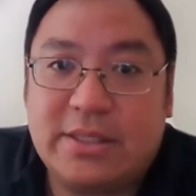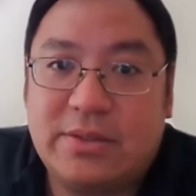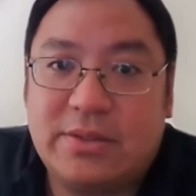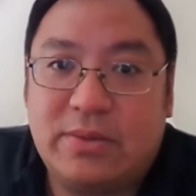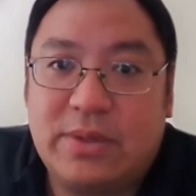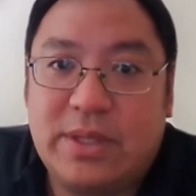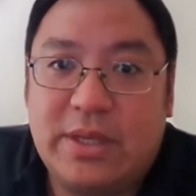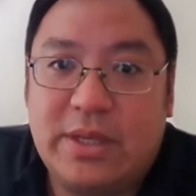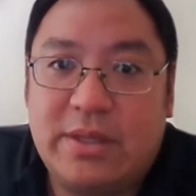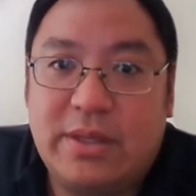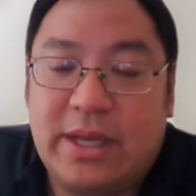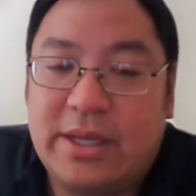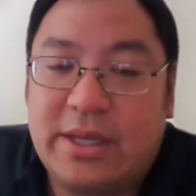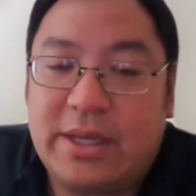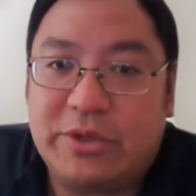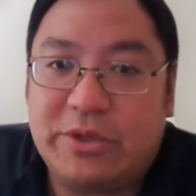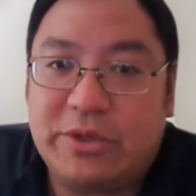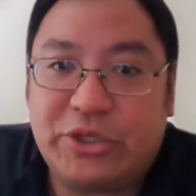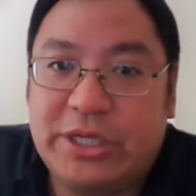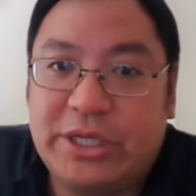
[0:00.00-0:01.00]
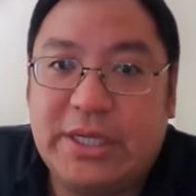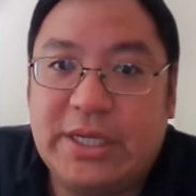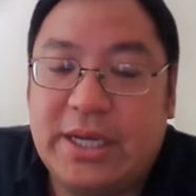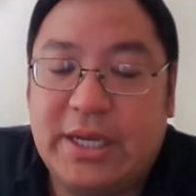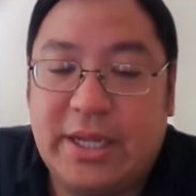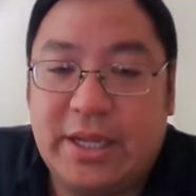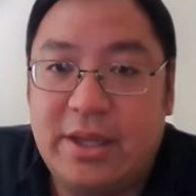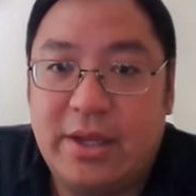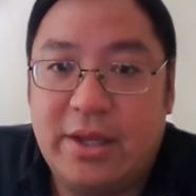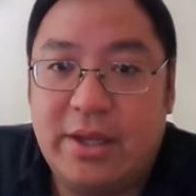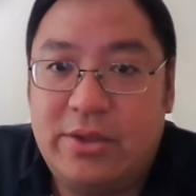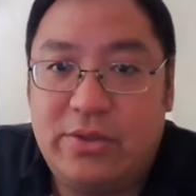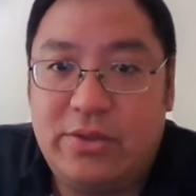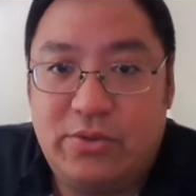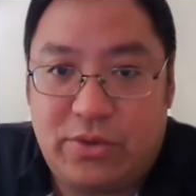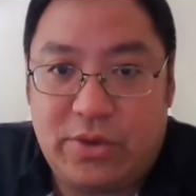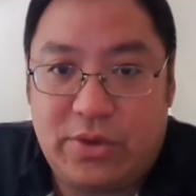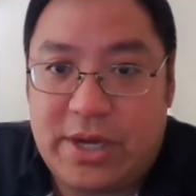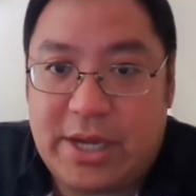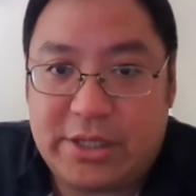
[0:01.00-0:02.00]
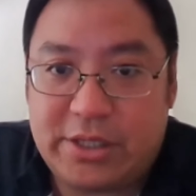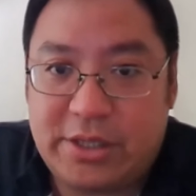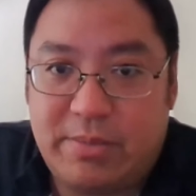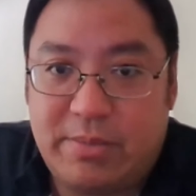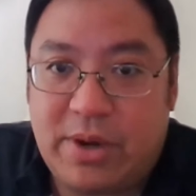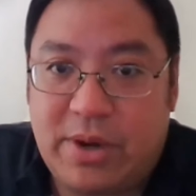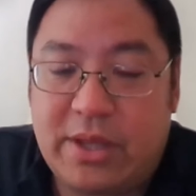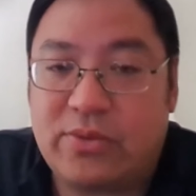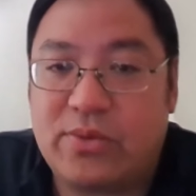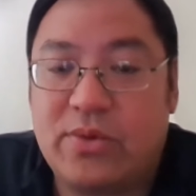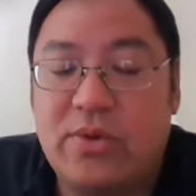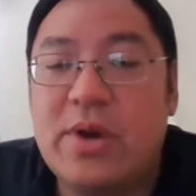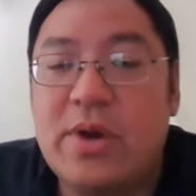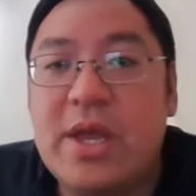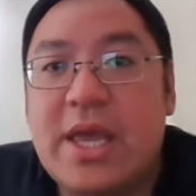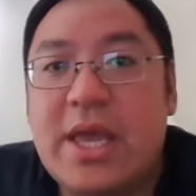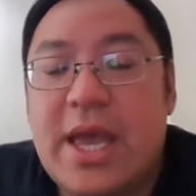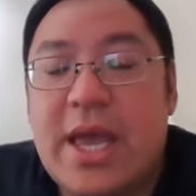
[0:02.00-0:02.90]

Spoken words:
and really like machine gun it, you could actually break through.